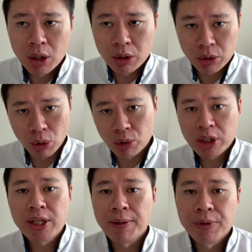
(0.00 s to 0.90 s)
Not only
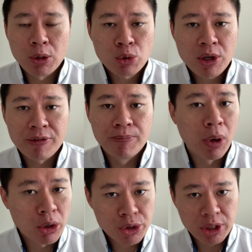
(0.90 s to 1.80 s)
that, they also have
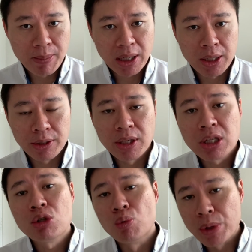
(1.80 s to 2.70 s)
bonds in the market that they
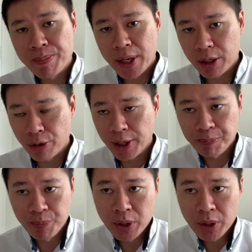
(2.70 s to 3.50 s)
need to repay, correct?